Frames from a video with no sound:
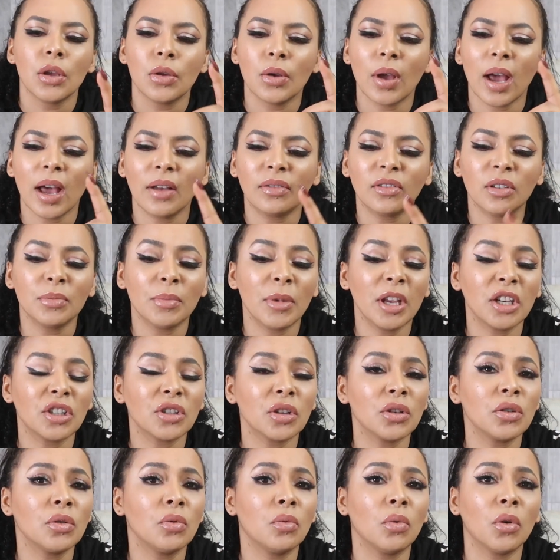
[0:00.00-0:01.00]
you have to make
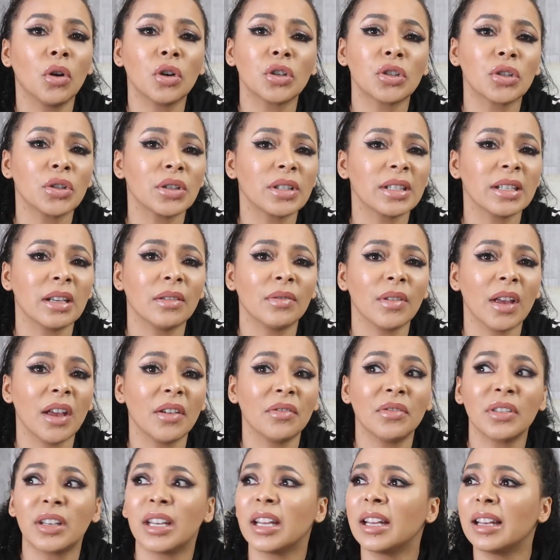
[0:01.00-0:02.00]
sure you wash yourself
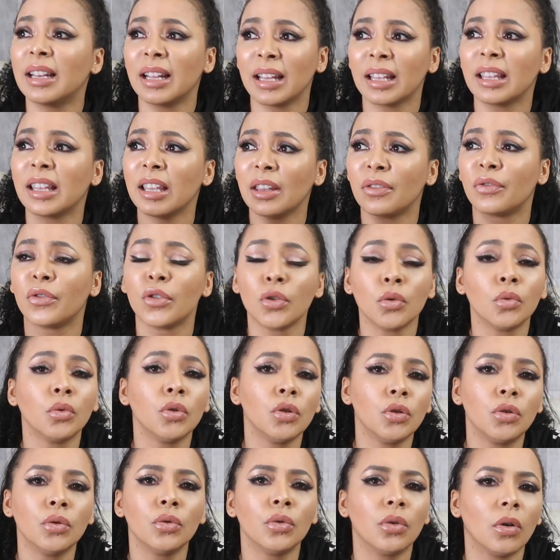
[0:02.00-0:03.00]
every day, like if you
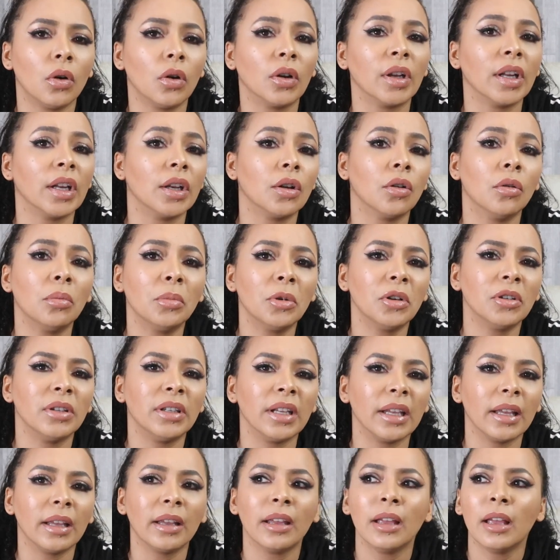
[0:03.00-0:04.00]
would do on a normal
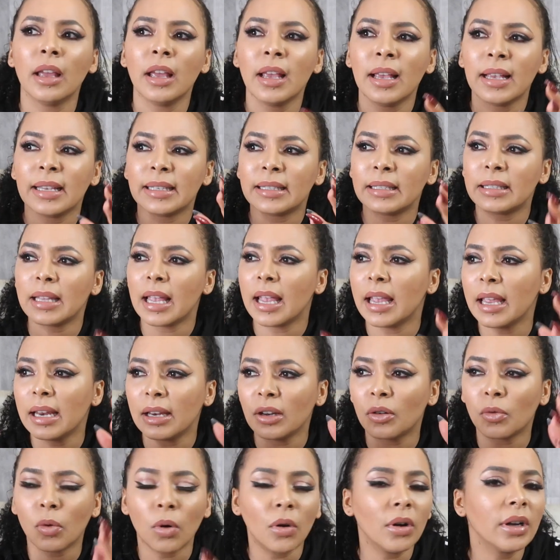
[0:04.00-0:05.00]
day.
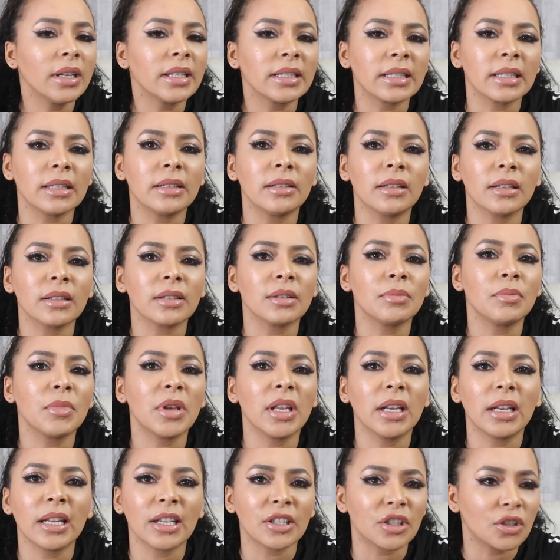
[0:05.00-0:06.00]
Staying quarantine doesn't
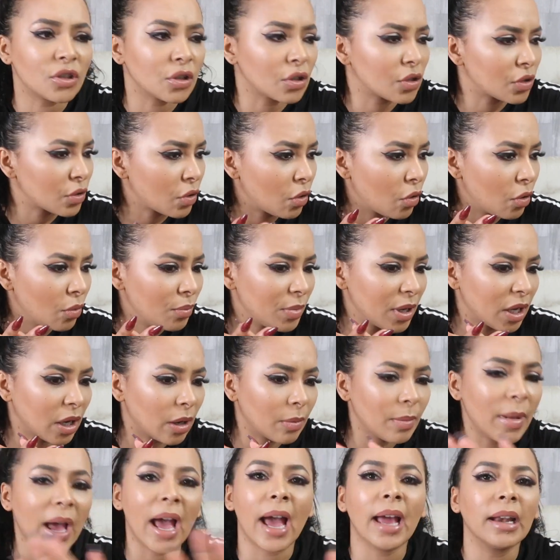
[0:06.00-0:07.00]
mean let's just all
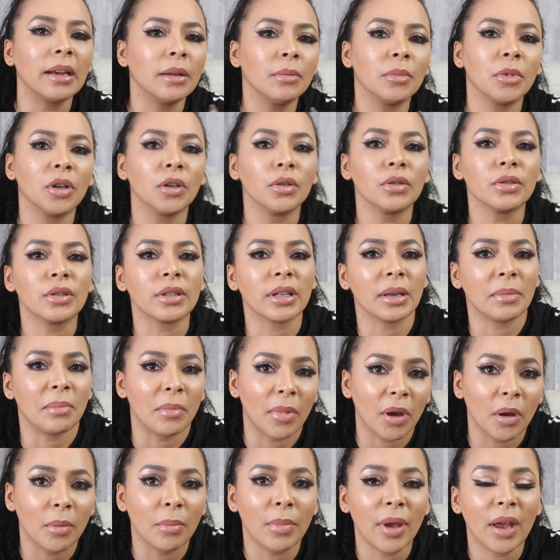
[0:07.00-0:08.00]
become animals
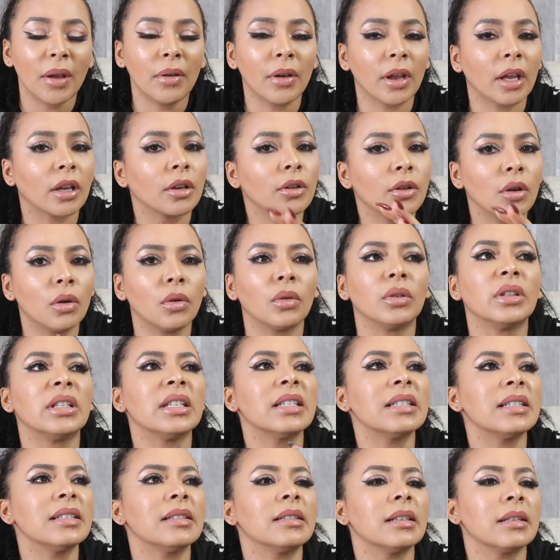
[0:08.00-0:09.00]
and barbaric. No,
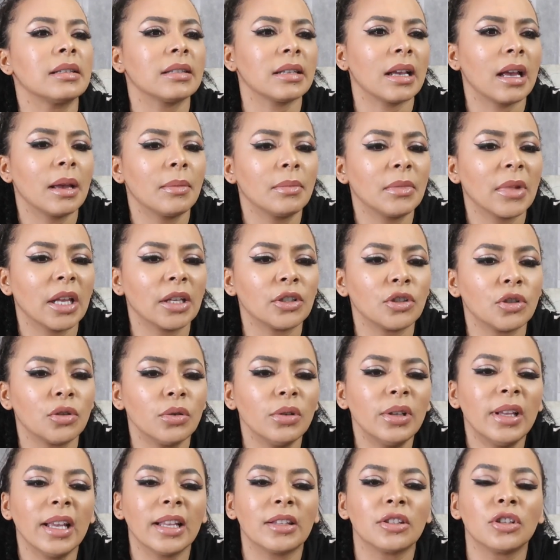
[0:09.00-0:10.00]
this is a time that
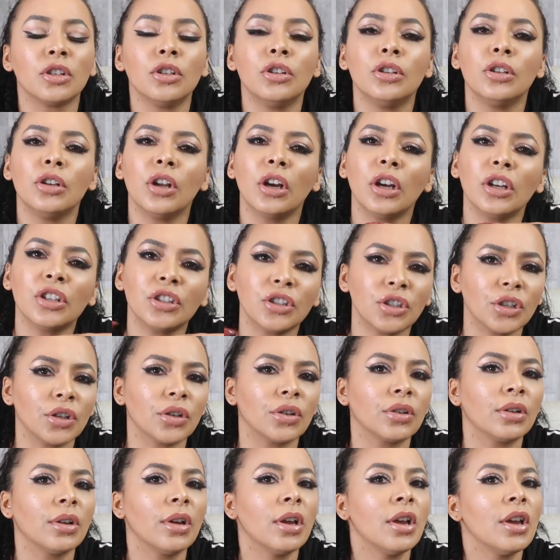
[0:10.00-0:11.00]
you get to
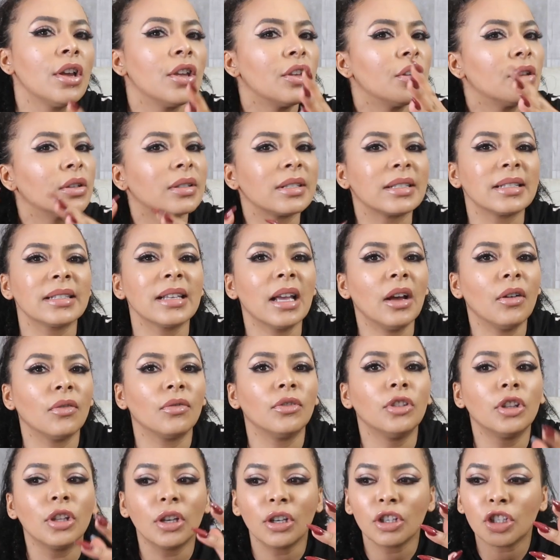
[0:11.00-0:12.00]
nurture
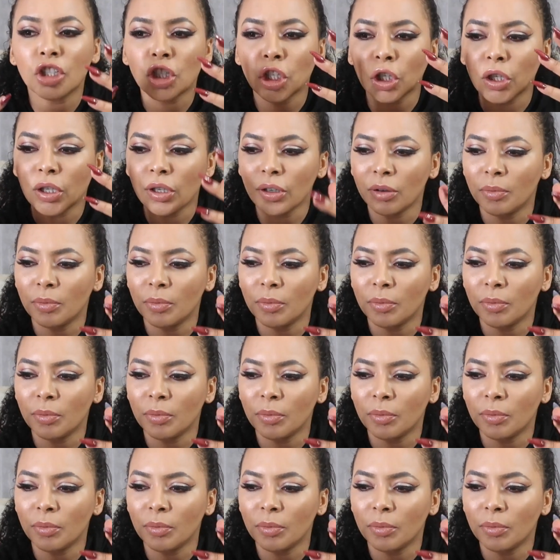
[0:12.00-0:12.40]
yourself, nurture